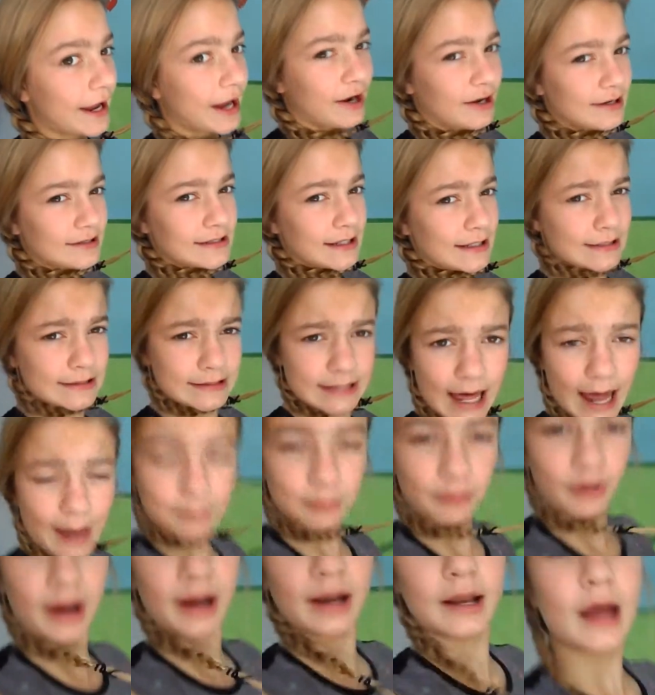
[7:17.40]
hair is in a
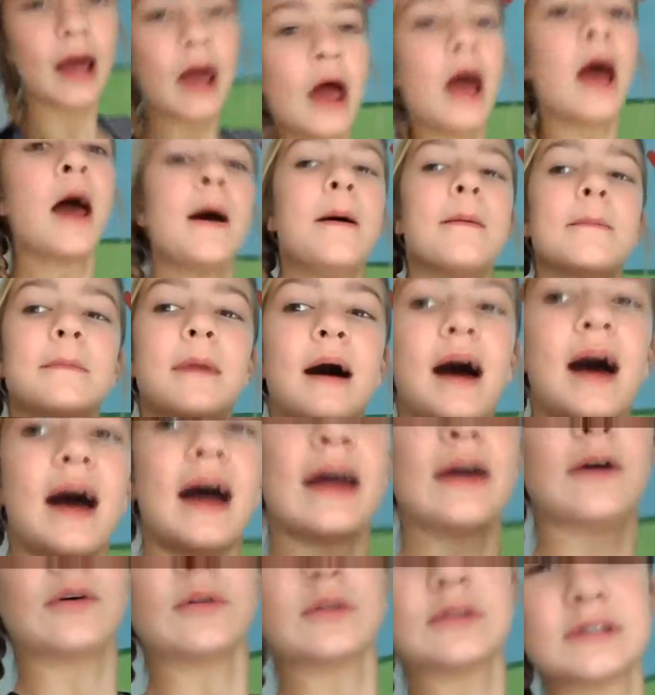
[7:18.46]
side braid.
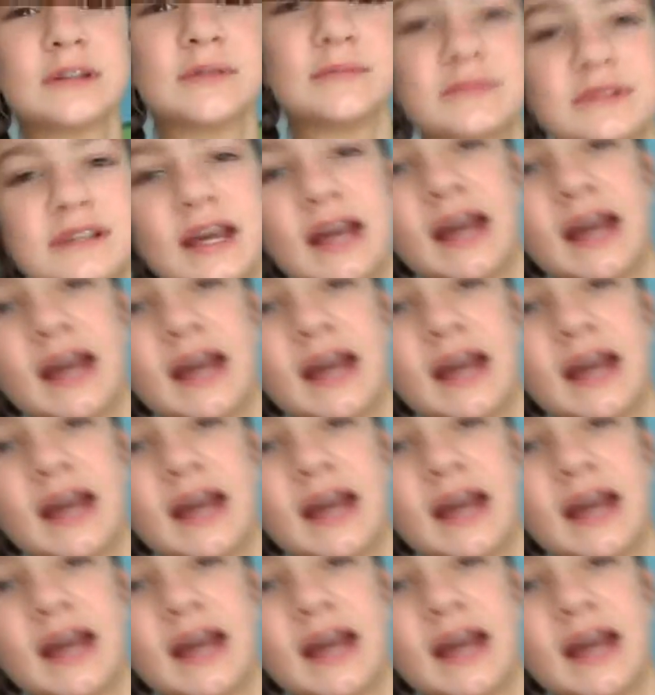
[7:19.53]
My awesome